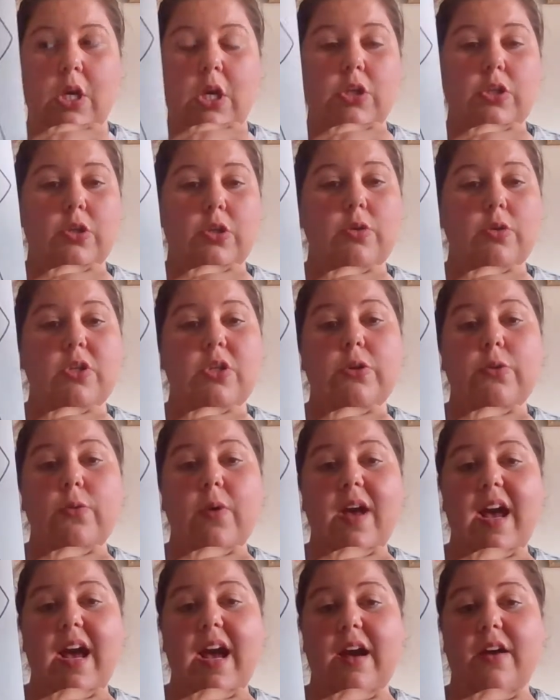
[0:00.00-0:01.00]
So you
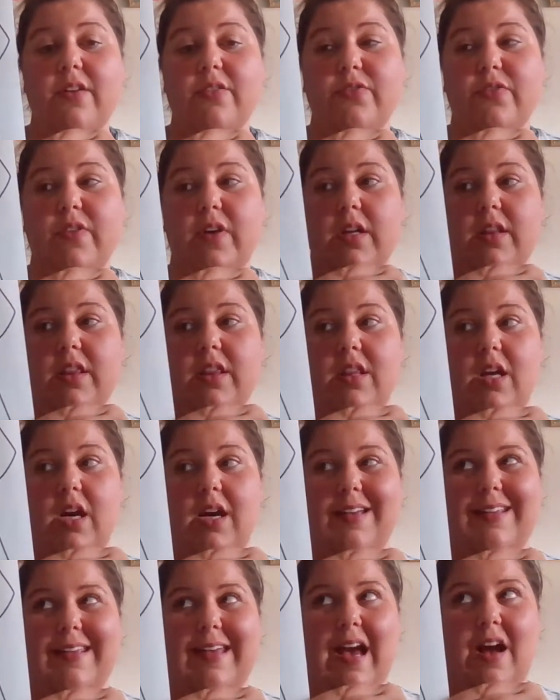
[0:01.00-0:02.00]
have
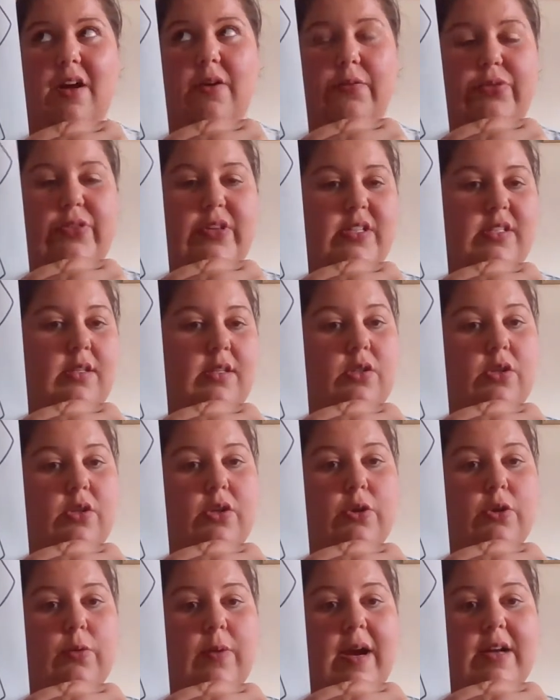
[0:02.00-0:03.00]
a gown. This is your
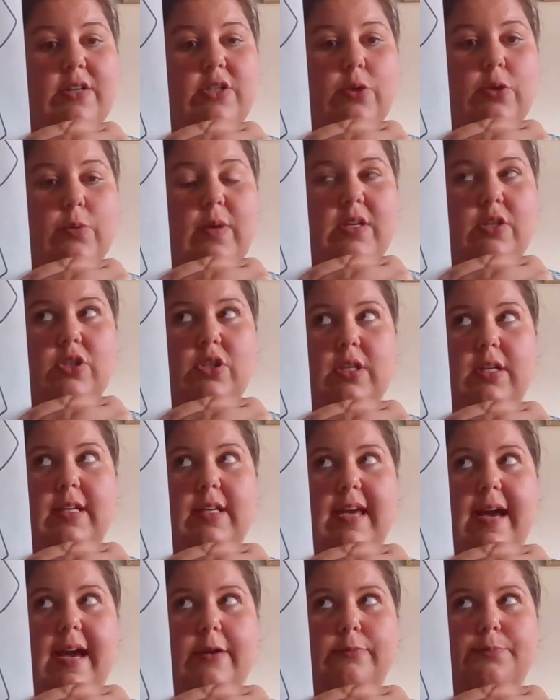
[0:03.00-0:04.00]
graduation
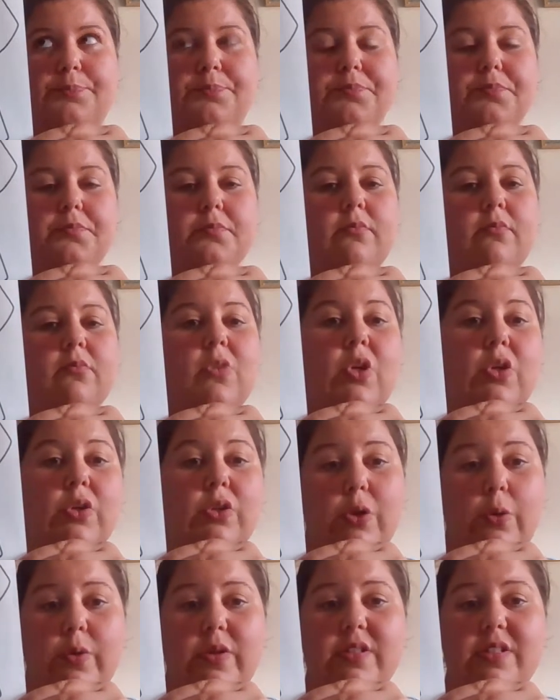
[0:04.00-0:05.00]
gown.
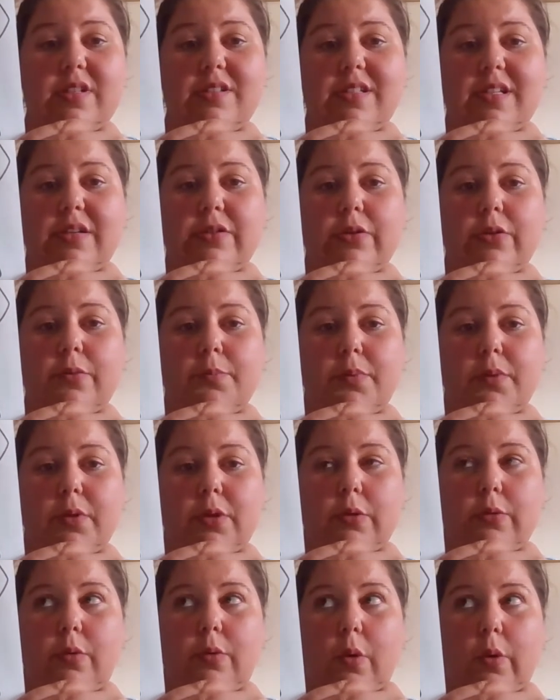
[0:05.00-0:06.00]
Yours is either
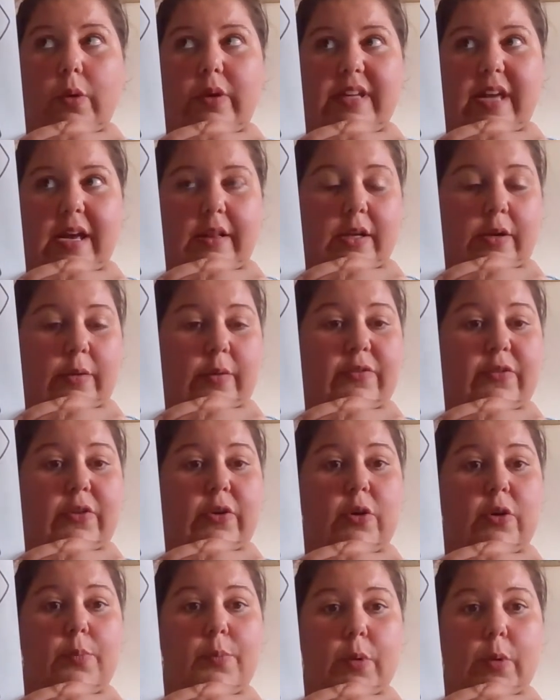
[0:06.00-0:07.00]
blue or yellow. If
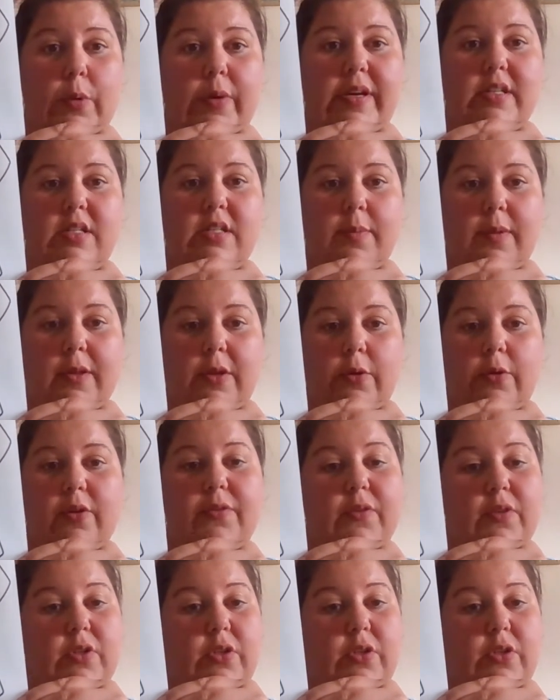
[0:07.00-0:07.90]
you're a boy, it's blue.